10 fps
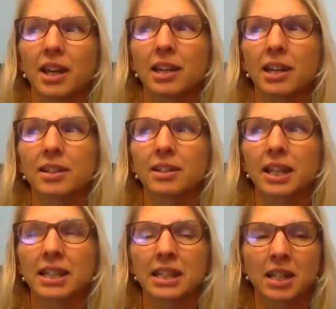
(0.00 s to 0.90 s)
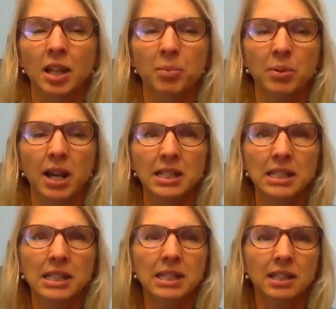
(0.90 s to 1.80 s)
And then I
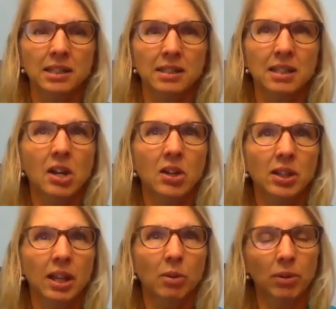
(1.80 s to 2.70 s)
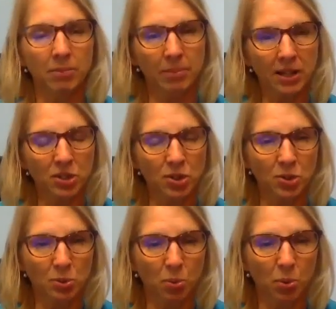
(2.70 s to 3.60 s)
practiced until I went back to
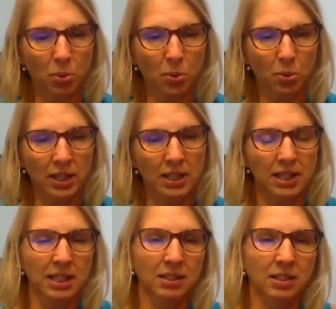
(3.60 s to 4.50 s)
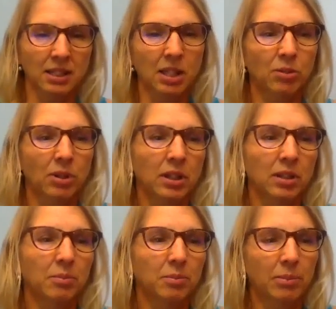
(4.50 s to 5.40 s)
school and did an accelerated
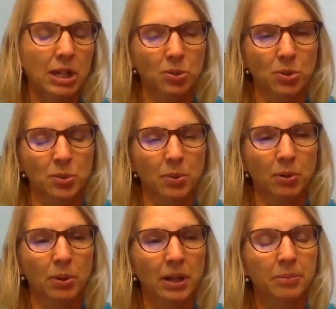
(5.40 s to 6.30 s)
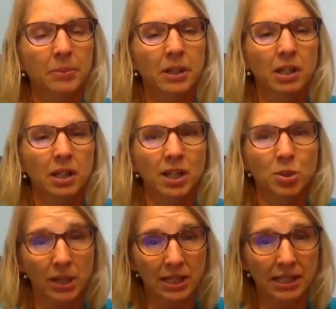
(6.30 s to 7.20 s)
bachelor's program in
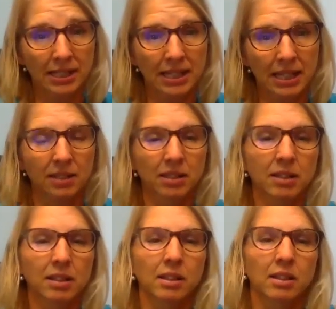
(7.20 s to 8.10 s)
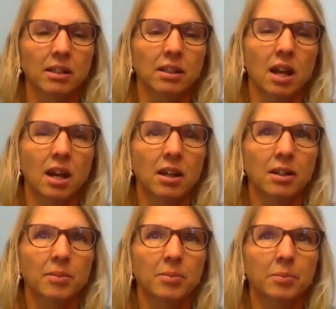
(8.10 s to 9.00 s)
2016.
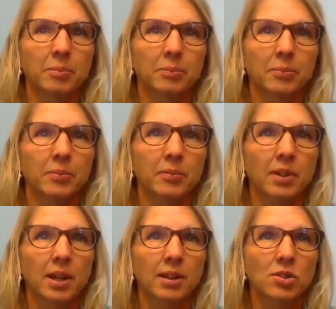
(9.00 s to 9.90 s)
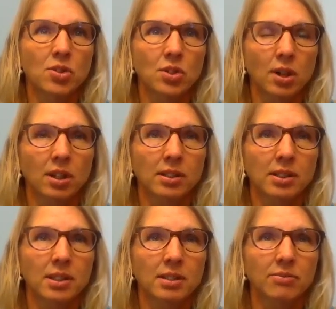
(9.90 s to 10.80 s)
I just
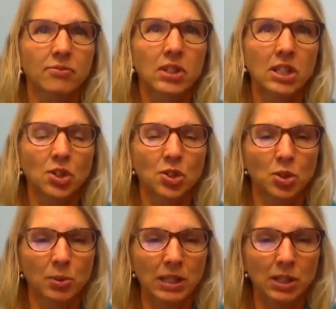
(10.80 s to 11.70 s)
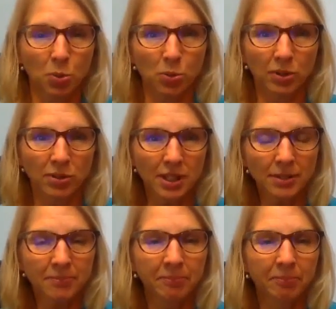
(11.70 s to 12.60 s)
finished doing school nursing,